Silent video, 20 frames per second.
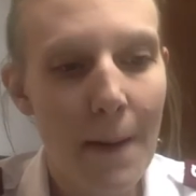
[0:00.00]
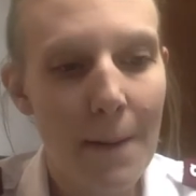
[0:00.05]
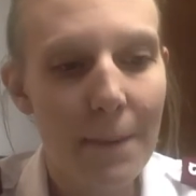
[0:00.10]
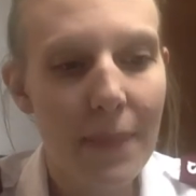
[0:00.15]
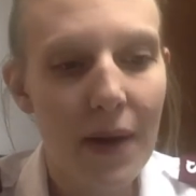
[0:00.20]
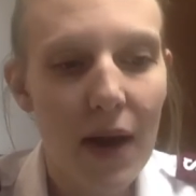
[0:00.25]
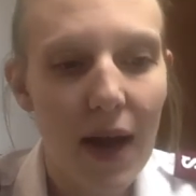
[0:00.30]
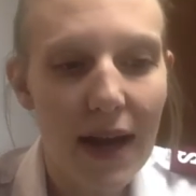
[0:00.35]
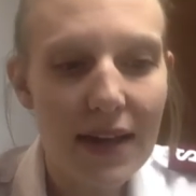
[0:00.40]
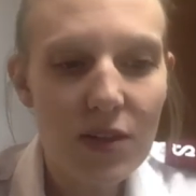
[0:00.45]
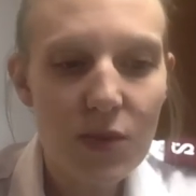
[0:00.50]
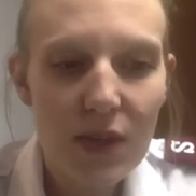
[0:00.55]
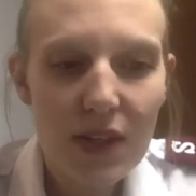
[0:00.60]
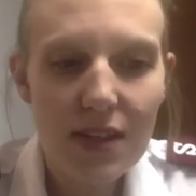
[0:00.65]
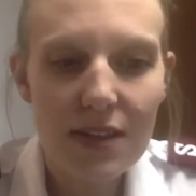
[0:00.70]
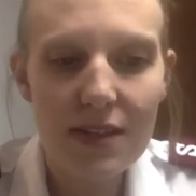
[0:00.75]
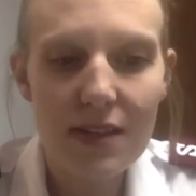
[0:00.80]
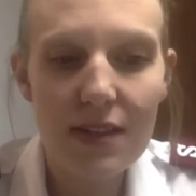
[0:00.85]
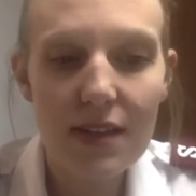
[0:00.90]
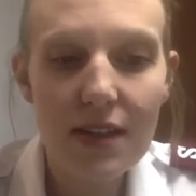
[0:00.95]
But as we
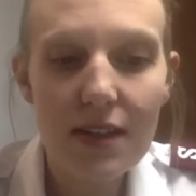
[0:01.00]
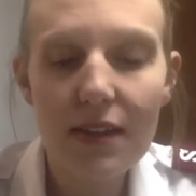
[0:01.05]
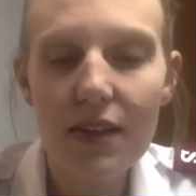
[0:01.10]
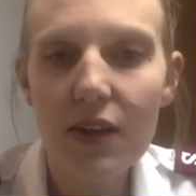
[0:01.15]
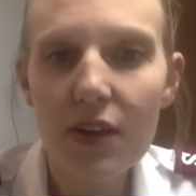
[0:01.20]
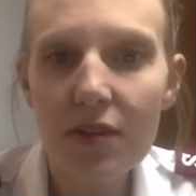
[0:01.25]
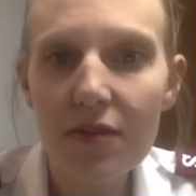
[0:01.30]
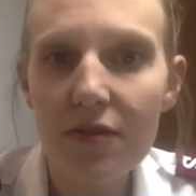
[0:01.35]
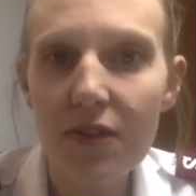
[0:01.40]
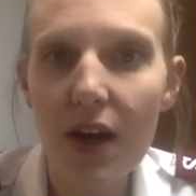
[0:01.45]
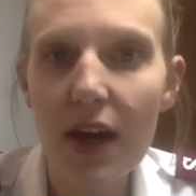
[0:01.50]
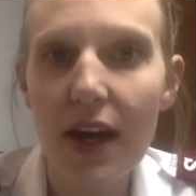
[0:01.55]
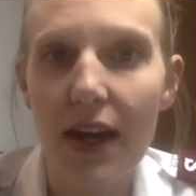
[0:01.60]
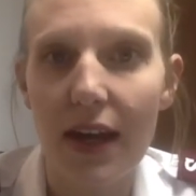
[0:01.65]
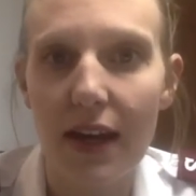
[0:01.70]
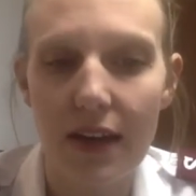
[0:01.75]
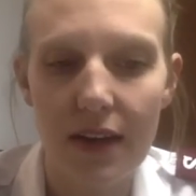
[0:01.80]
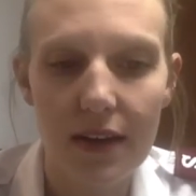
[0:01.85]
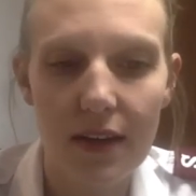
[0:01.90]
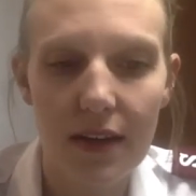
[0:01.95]
can see, they're
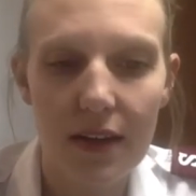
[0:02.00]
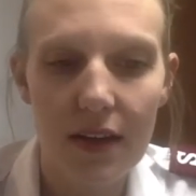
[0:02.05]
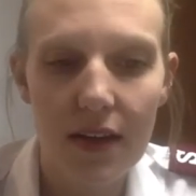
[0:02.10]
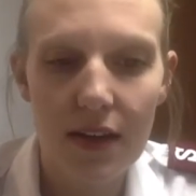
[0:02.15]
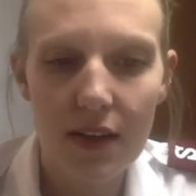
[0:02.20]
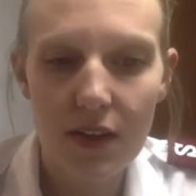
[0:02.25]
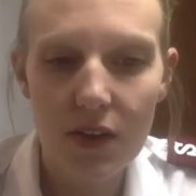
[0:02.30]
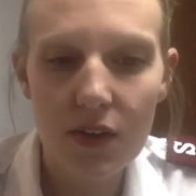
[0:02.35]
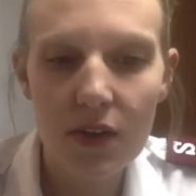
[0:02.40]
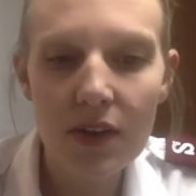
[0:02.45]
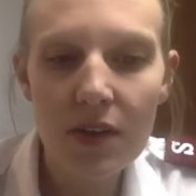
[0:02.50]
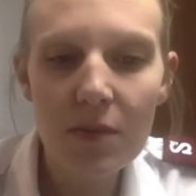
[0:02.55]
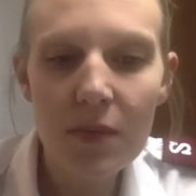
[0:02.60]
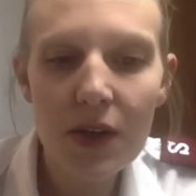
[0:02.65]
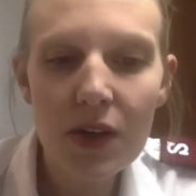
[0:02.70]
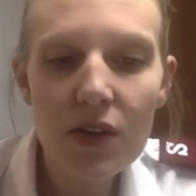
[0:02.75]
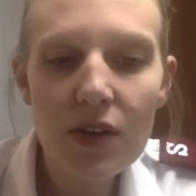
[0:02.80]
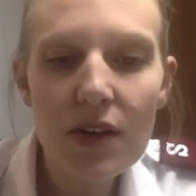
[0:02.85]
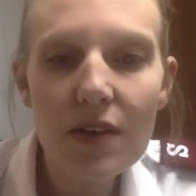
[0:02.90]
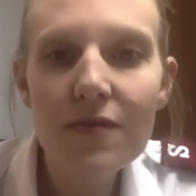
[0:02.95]
afraid. They're in the
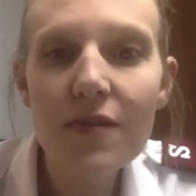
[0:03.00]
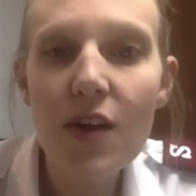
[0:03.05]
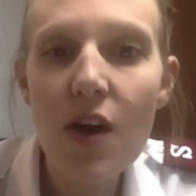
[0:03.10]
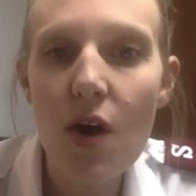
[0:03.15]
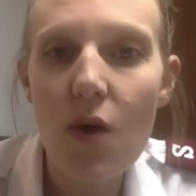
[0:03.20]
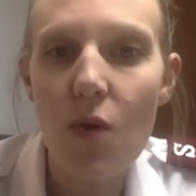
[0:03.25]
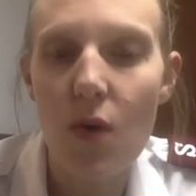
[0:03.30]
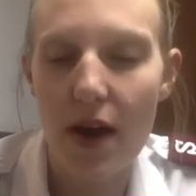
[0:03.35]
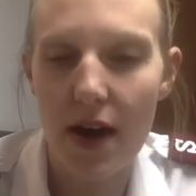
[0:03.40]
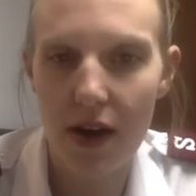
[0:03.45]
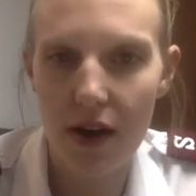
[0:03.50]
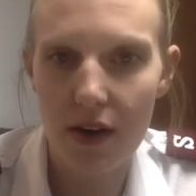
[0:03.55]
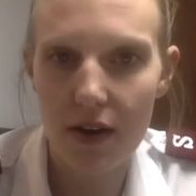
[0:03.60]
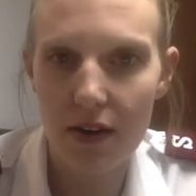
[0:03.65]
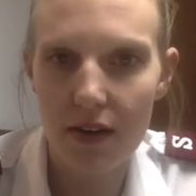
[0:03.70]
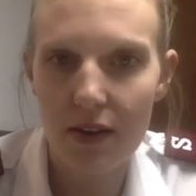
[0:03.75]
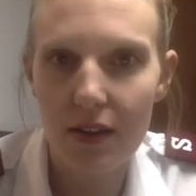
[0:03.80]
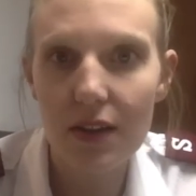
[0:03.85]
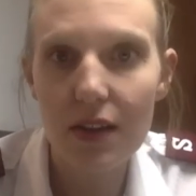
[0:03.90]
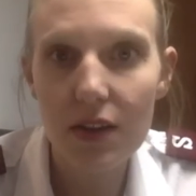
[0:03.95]
middle of nowhere,
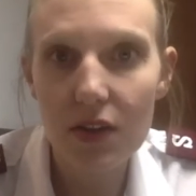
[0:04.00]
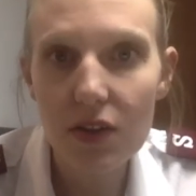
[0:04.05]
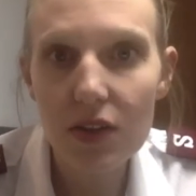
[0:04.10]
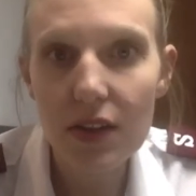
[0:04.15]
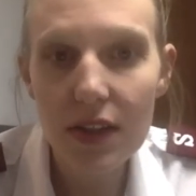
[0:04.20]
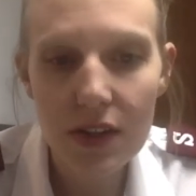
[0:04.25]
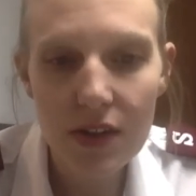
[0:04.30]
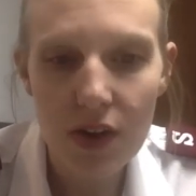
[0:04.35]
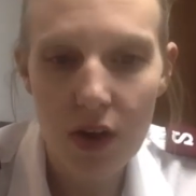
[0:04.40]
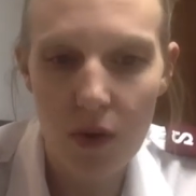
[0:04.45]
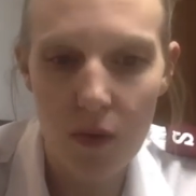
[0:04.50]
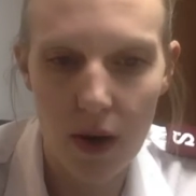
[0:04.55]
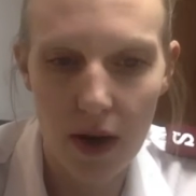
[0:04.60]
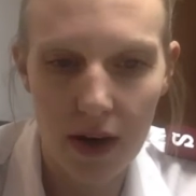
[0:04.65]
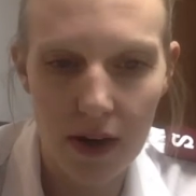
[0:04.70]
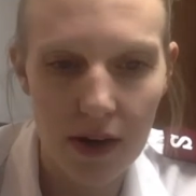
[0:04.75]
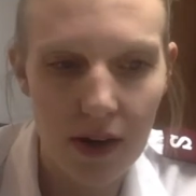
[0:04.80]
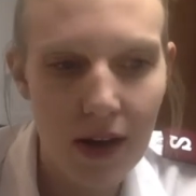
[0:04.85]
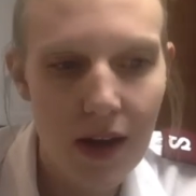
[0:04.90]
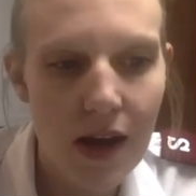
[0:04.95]
literally
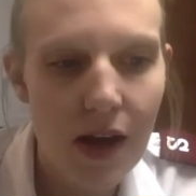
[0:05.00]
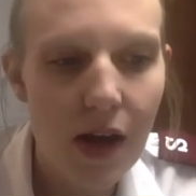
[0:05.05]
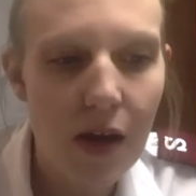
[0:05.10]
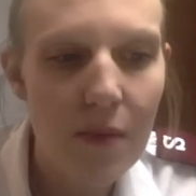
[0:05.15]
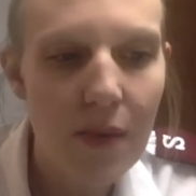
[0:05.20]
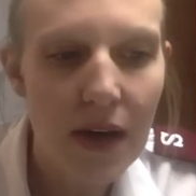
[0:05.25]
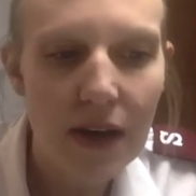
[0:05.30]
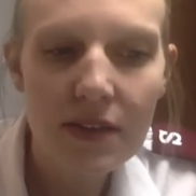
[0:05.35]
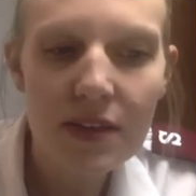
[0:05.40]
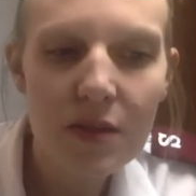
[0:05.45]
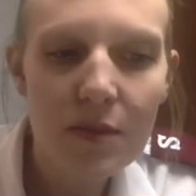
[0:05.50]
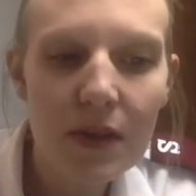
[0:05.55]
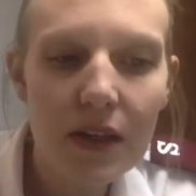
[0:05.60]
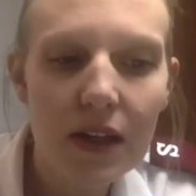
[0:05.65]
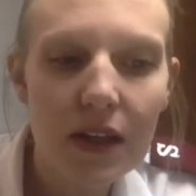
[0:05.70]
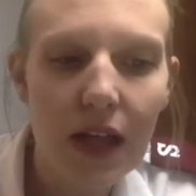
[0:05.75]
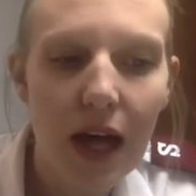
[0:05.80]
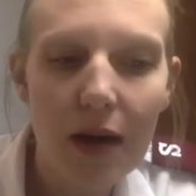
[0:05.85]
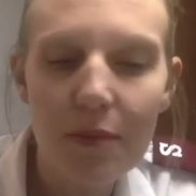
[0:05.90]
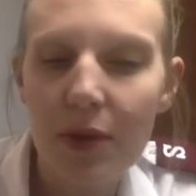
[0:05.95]
nowhere, about to be
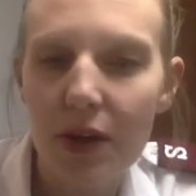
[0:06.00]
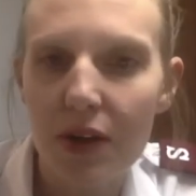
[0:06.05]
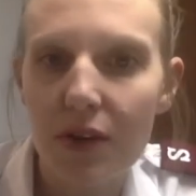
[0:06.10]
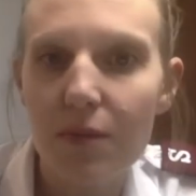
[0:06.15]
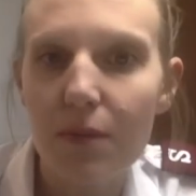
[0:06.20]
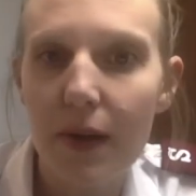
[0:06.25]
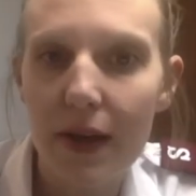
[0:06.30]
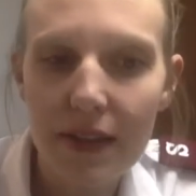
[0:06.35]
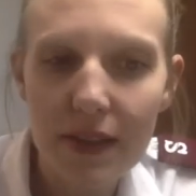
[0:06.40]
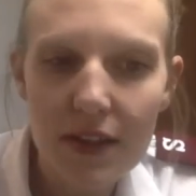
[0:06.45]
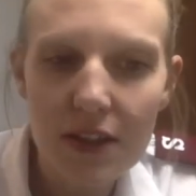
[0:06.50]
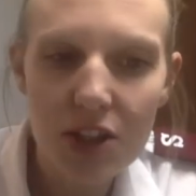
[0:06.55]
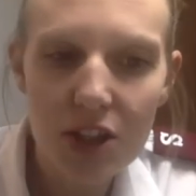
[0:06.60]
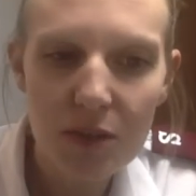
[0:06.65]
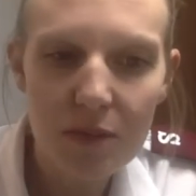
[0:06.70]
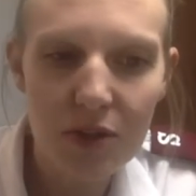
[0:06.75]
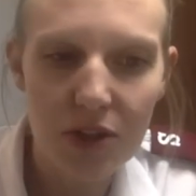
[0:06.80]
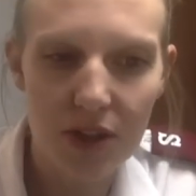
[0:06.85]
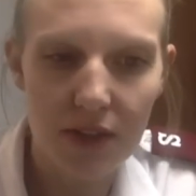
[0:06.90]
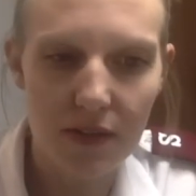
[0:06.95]
clobbered by the
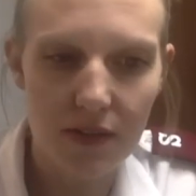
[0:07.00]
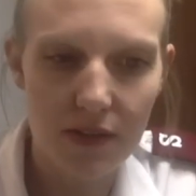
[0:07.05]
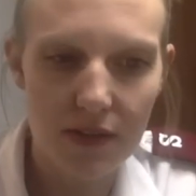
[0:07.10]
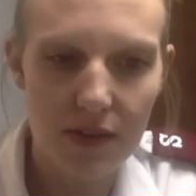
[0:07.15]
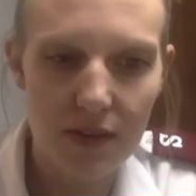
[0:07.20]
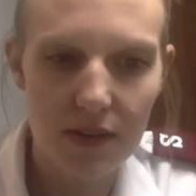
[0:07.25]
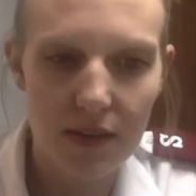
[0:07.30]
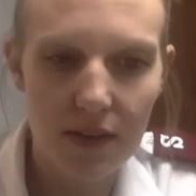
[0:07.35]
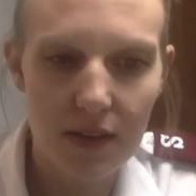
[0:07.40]
Egyptians,